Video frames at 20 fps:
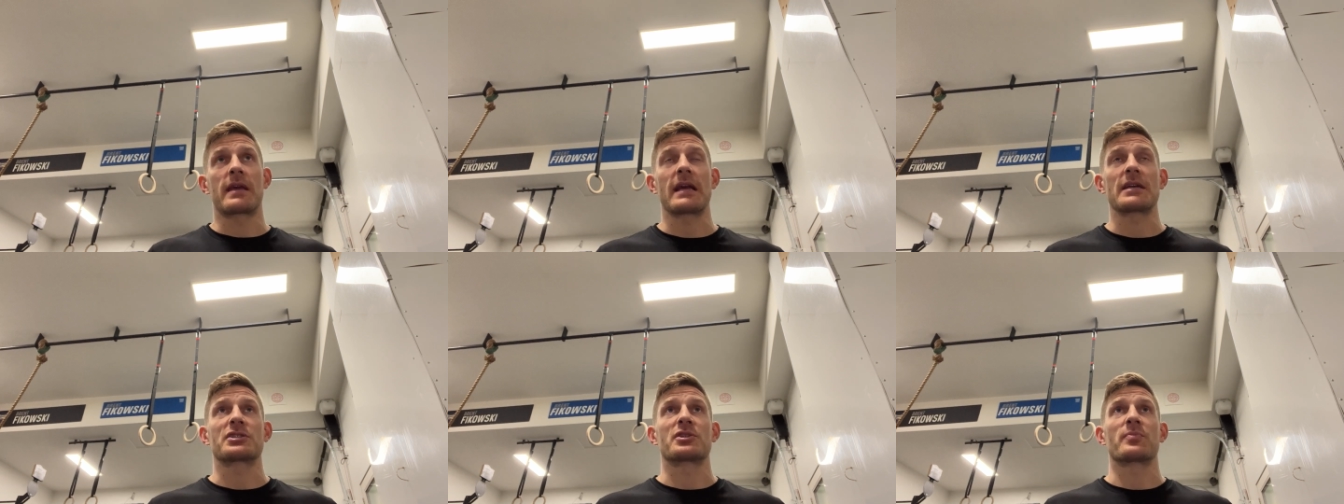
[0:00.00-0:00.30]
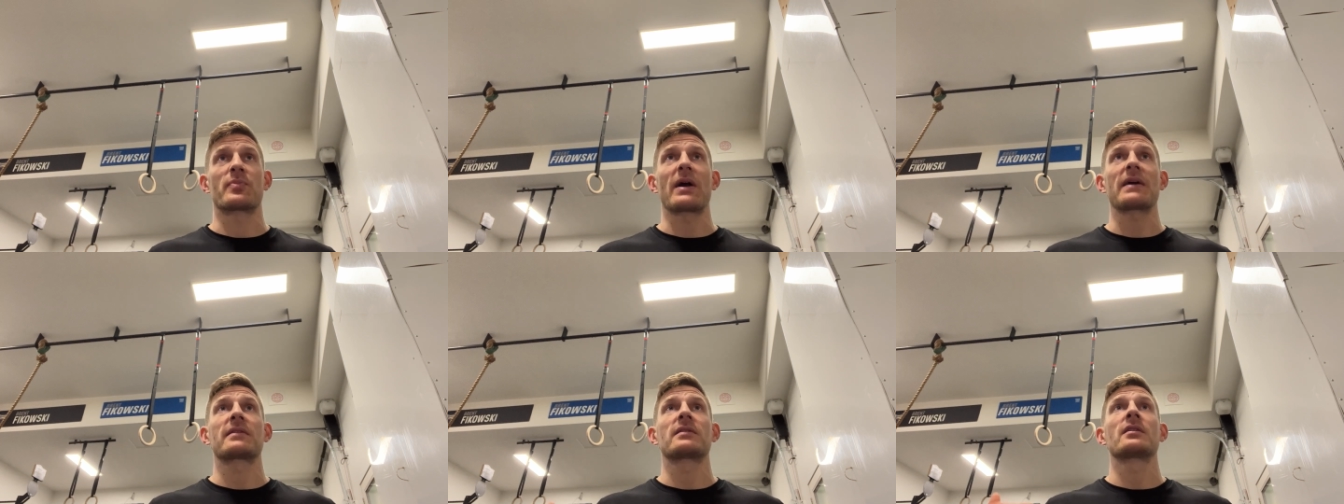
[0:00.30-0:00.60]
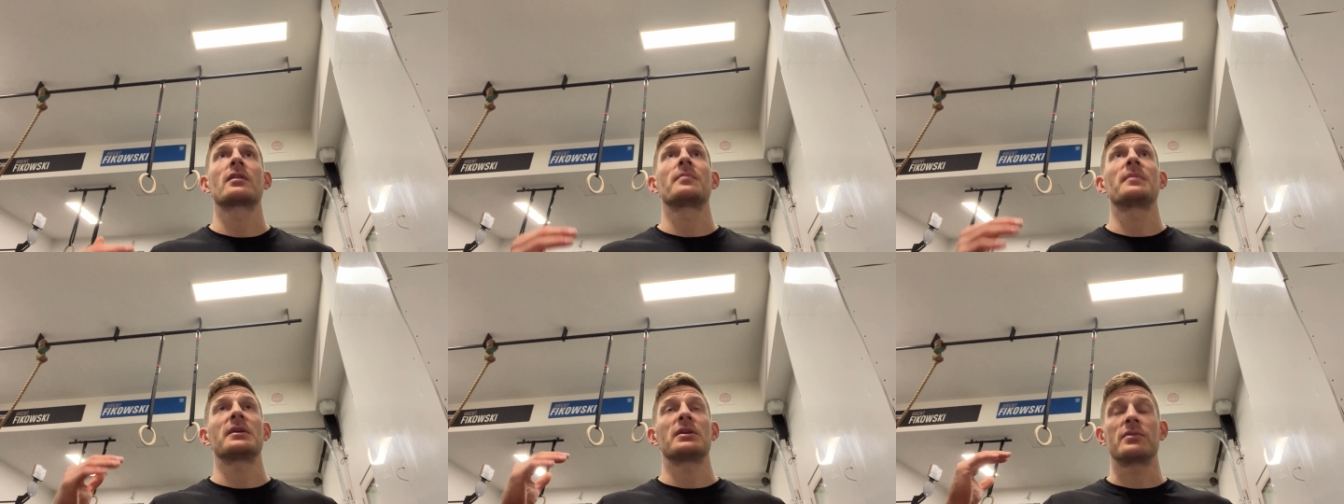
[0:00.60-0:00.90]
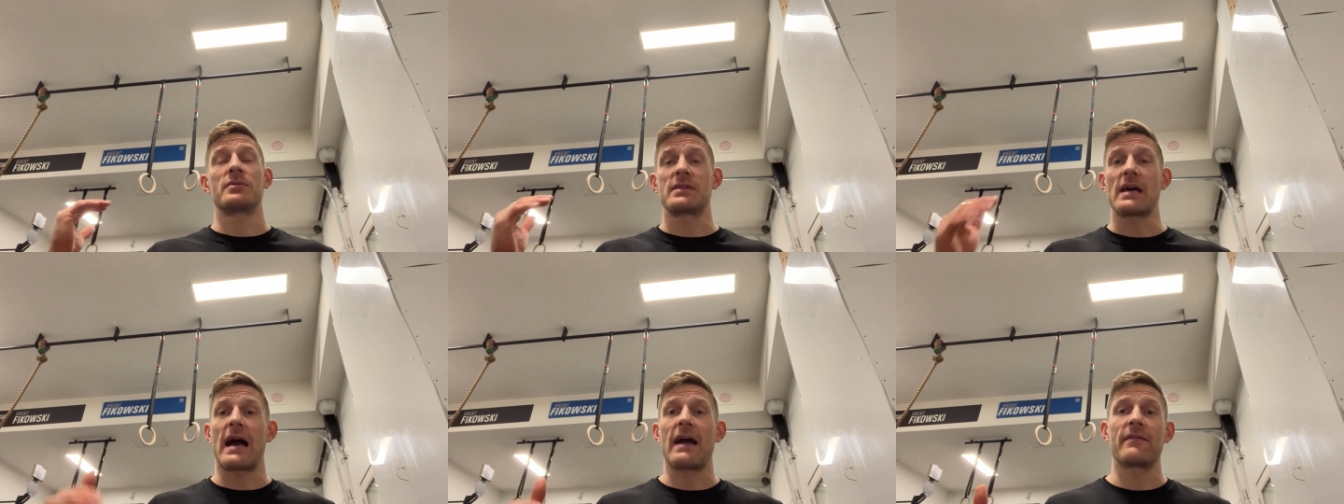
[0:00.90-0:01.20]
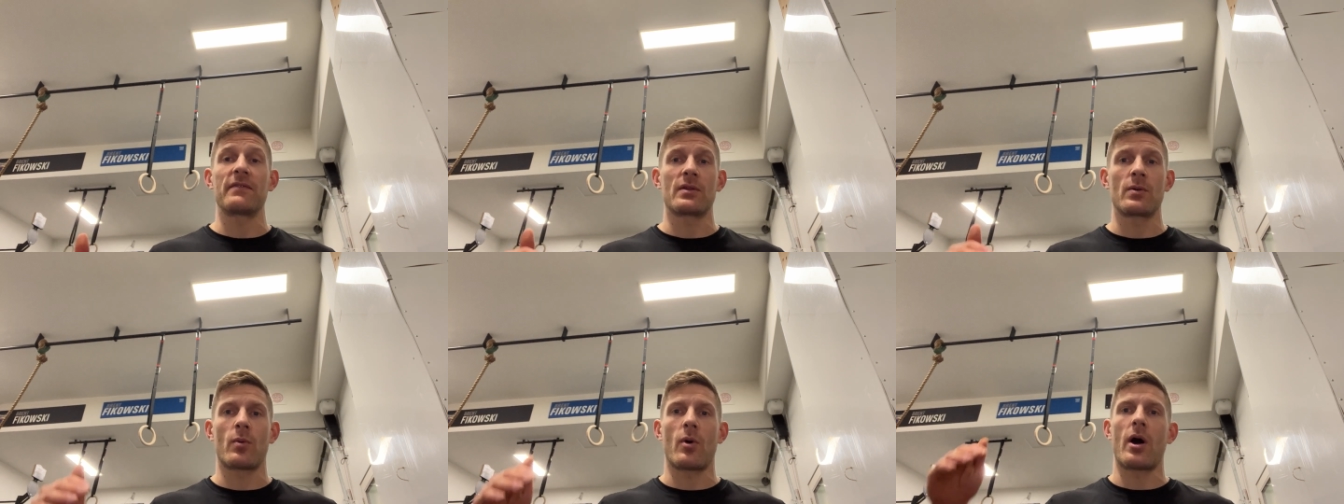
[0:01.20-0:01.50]
catch your breath a little bit you
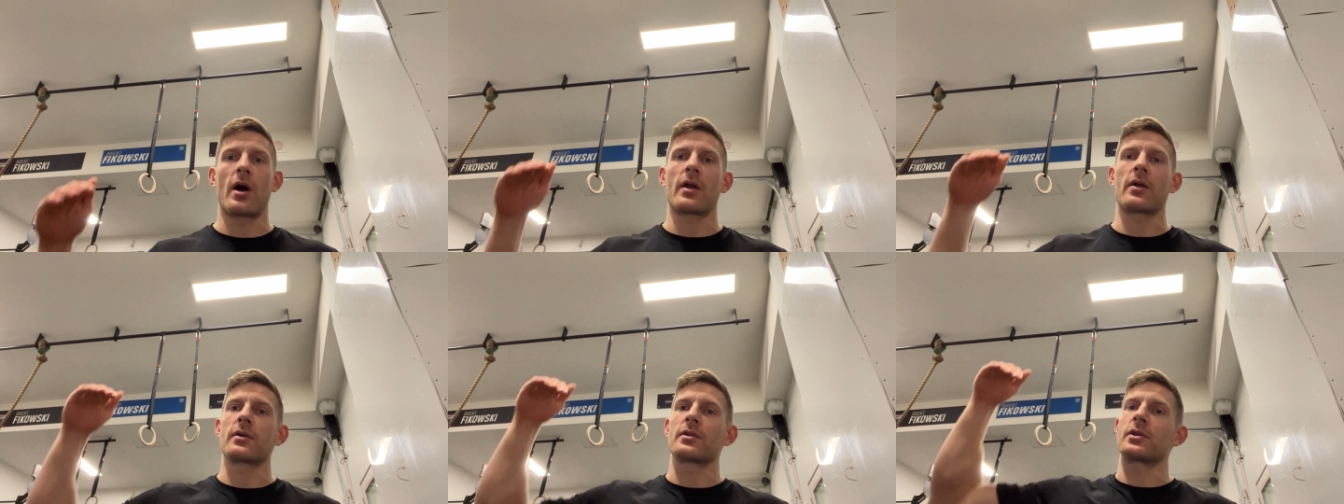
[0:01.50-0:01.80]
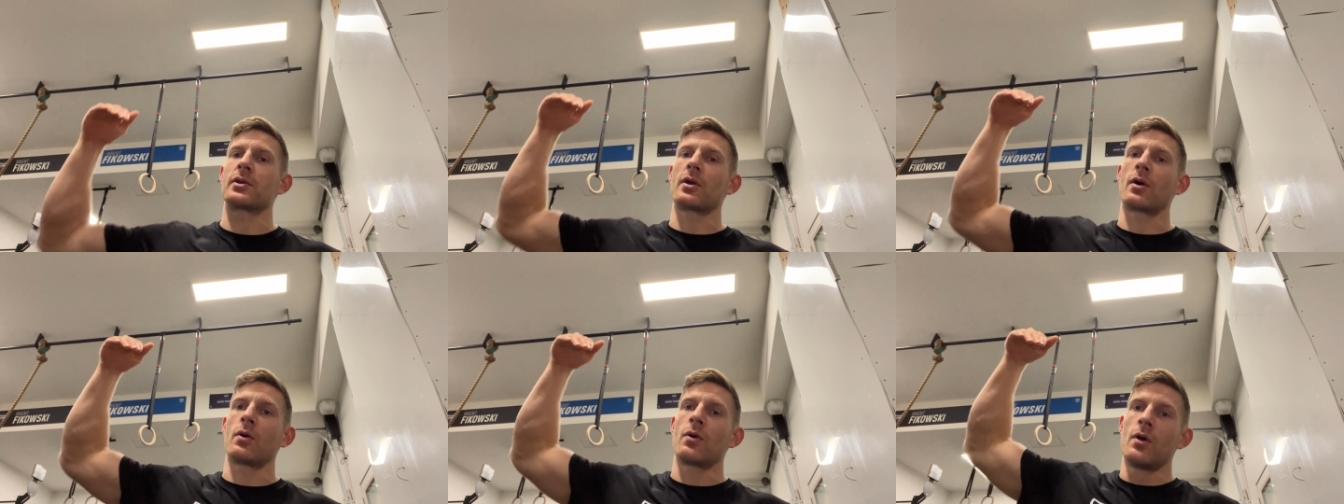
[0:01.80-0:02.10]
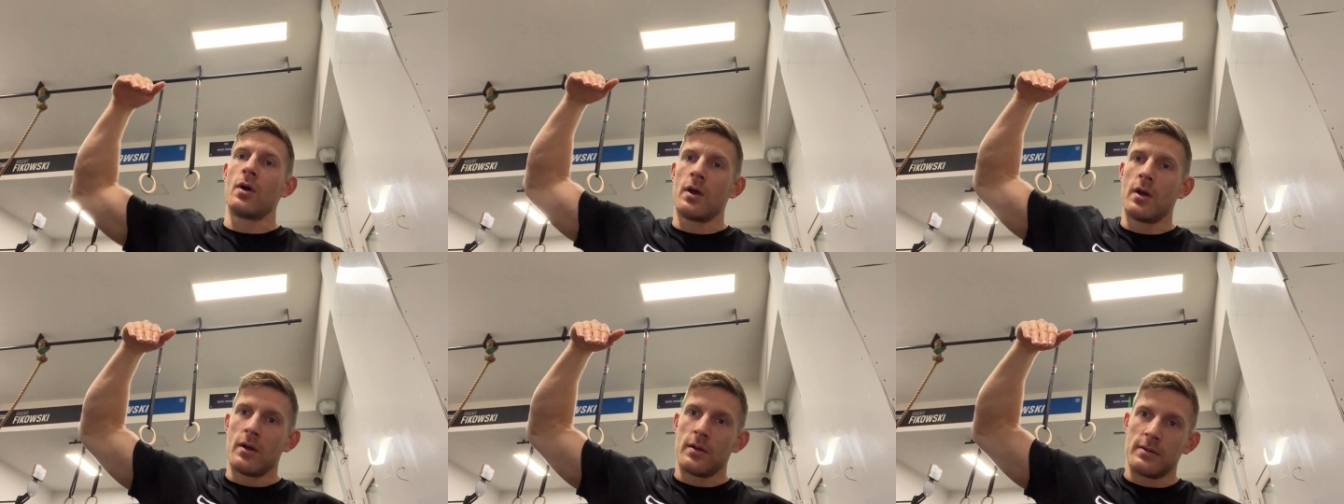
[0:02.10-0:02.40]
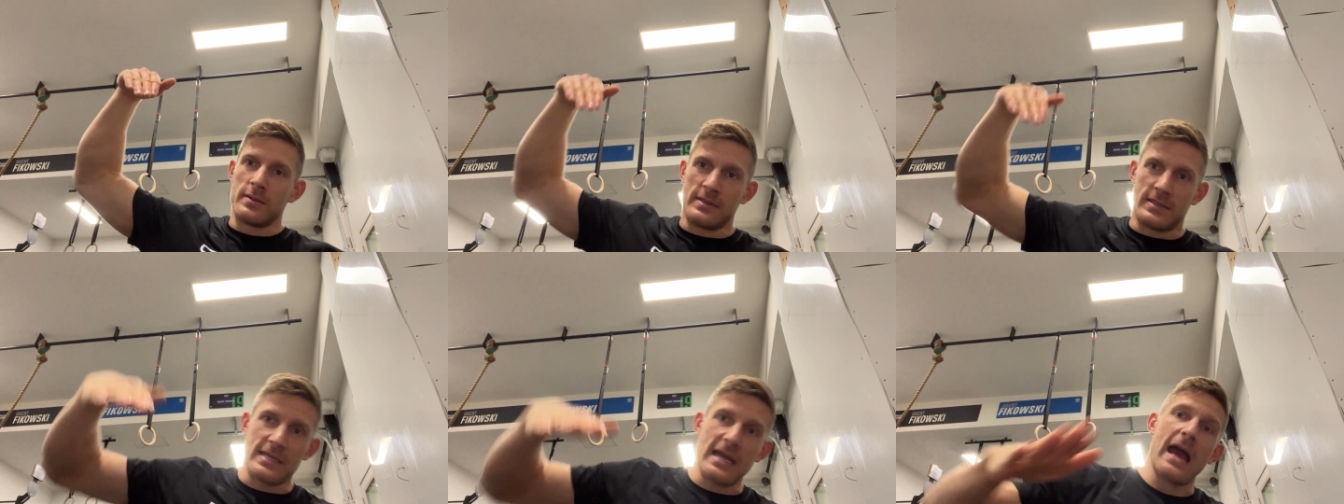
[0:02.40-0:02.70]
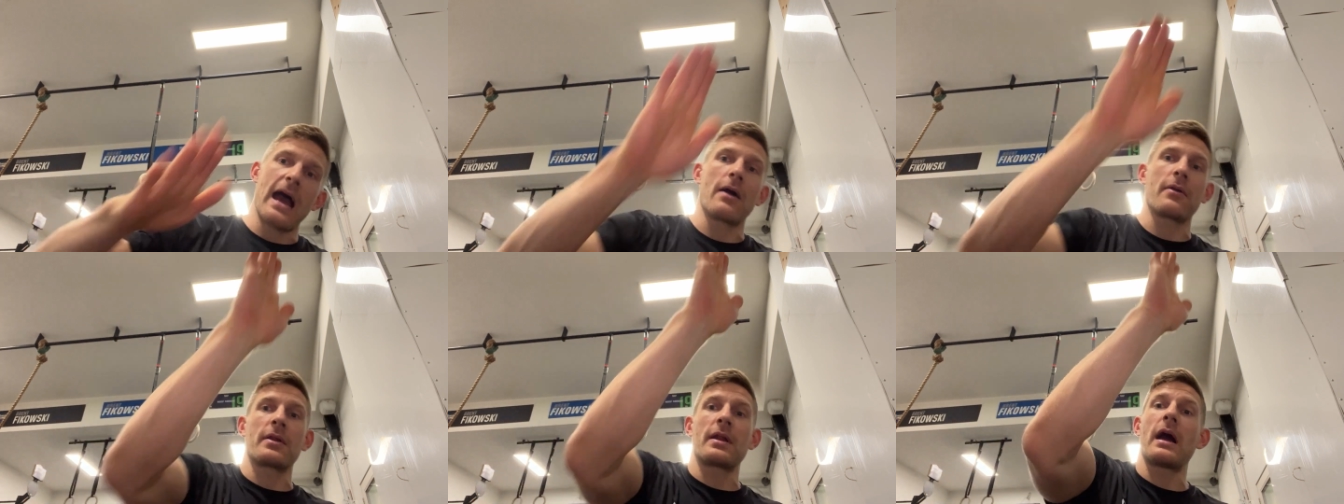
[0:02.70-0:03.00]
dive in the water and you go
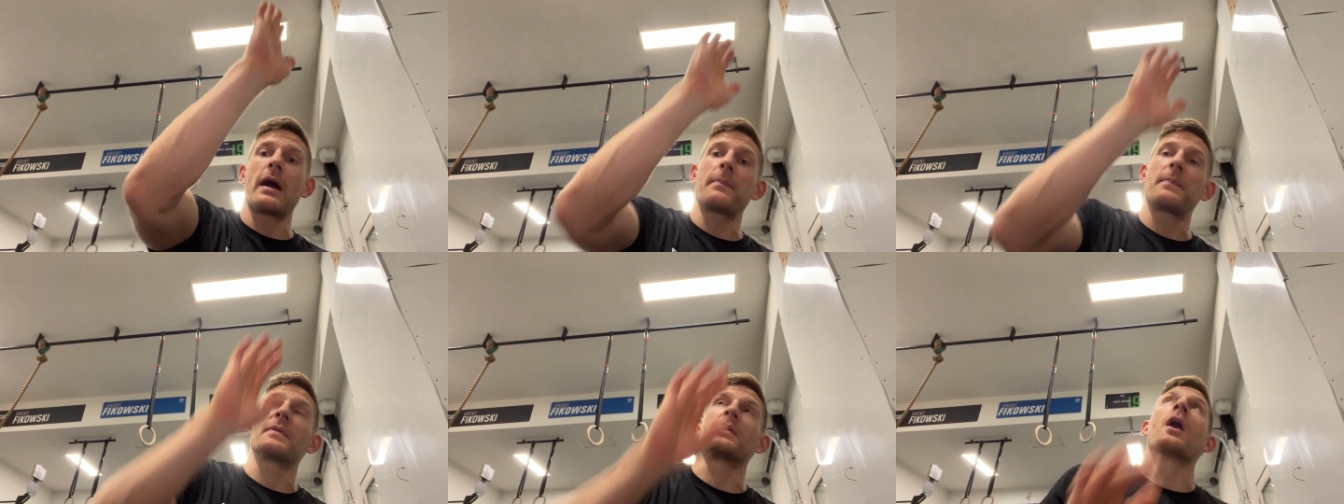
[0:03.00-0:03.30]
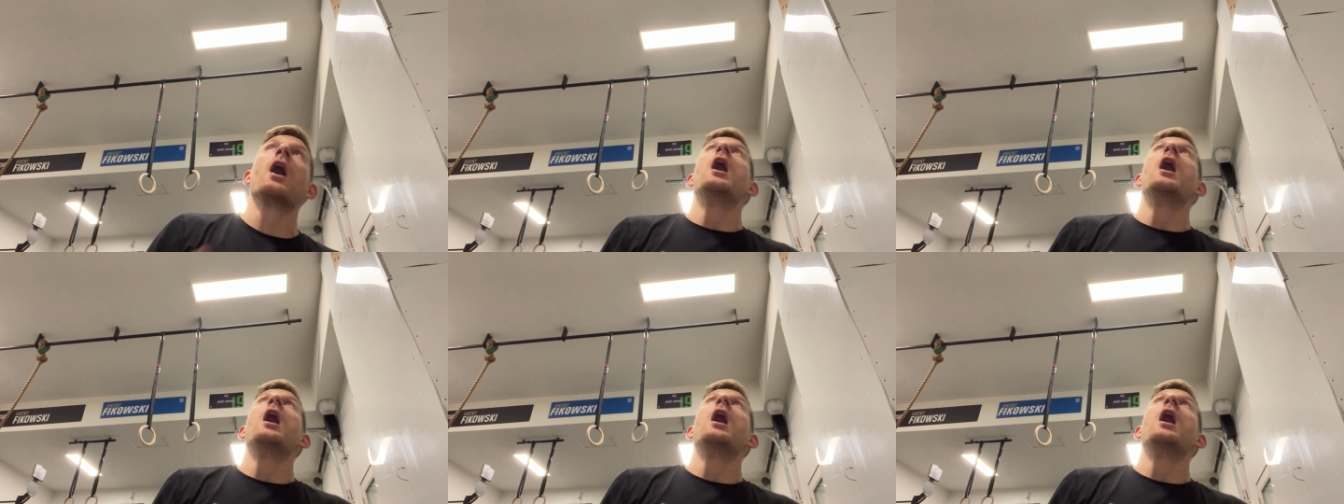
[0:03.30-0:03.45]
down and up and,